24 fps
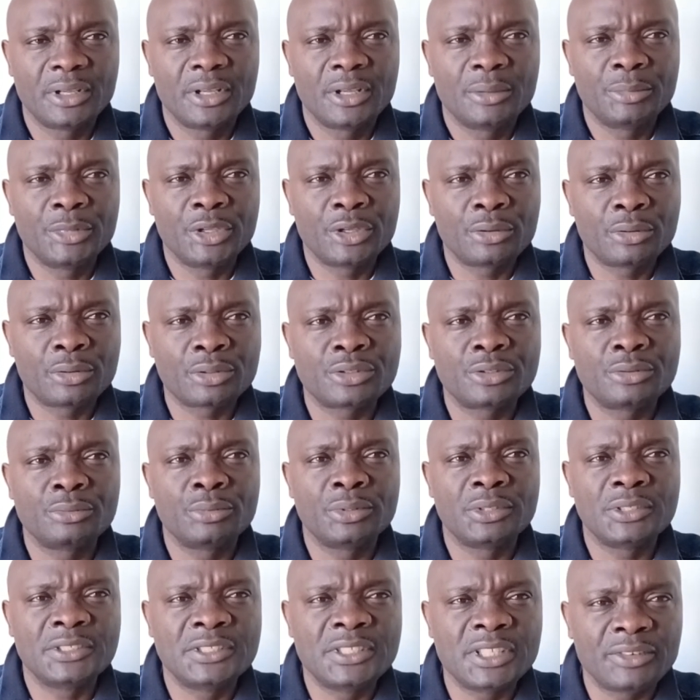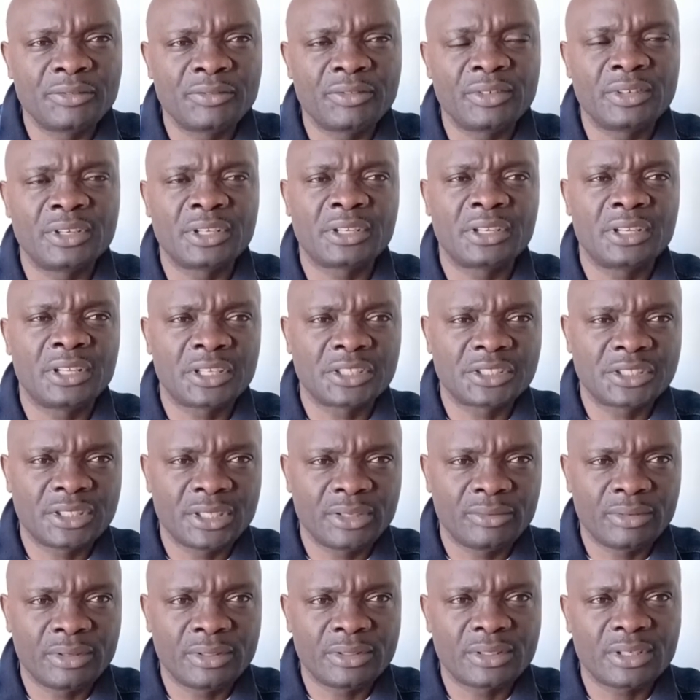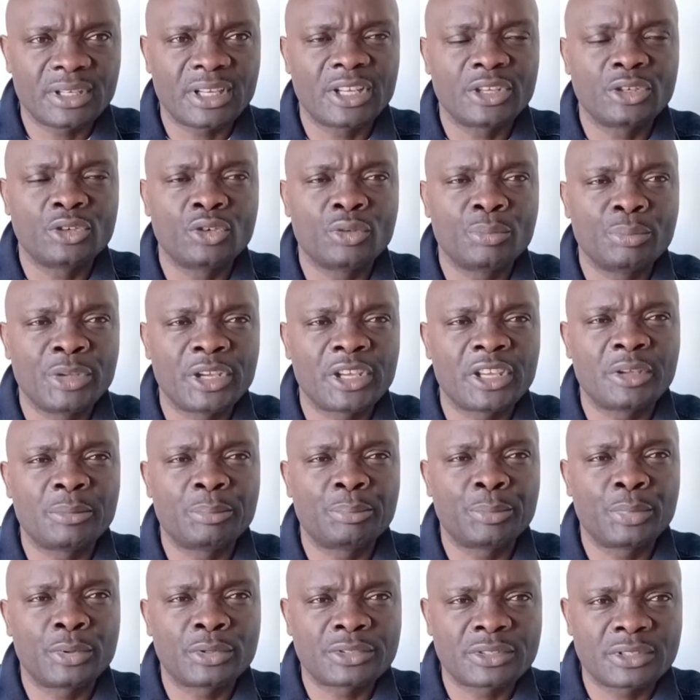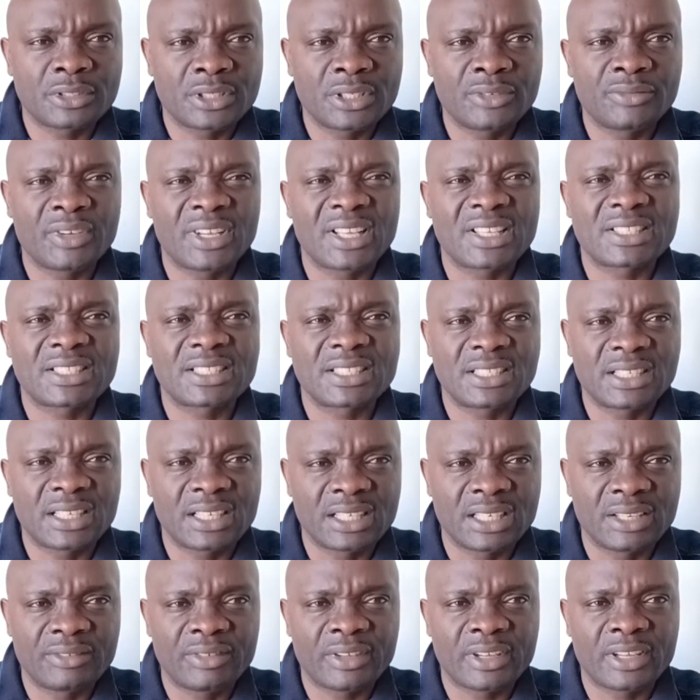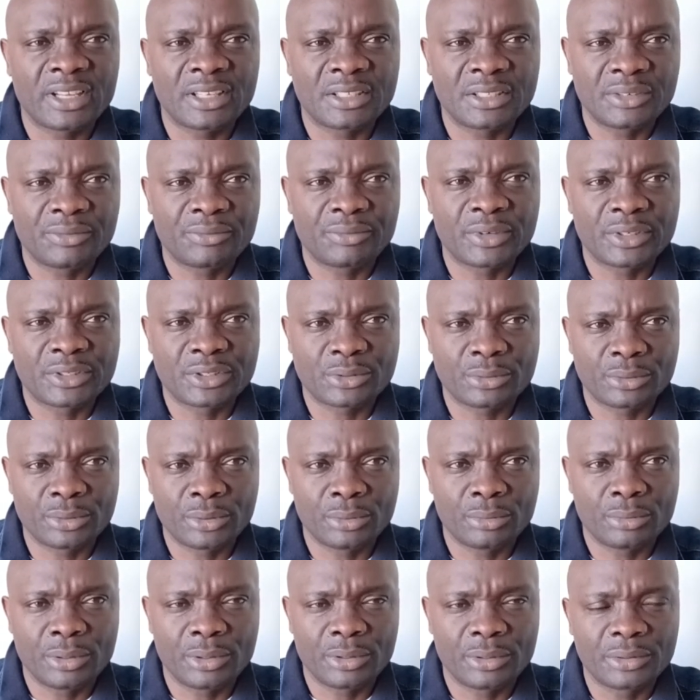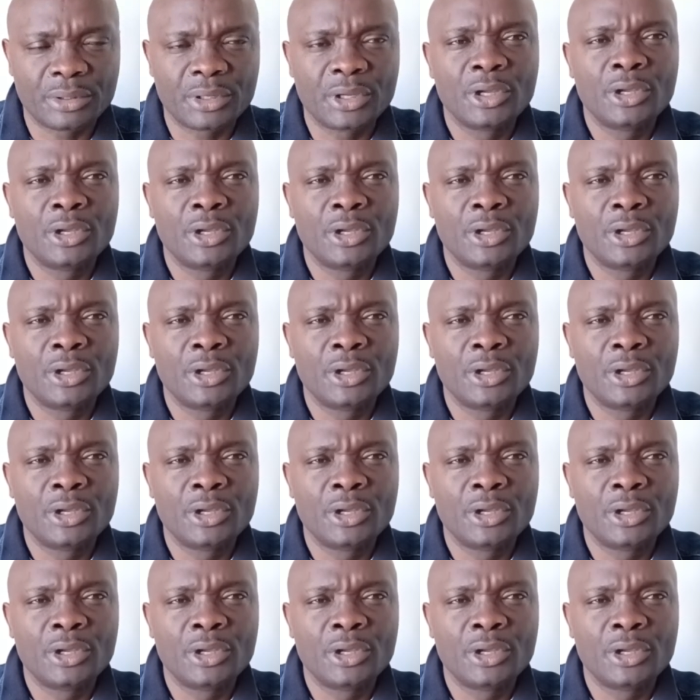because you will definitely achieve it and you will make a positive and significant difference to your world,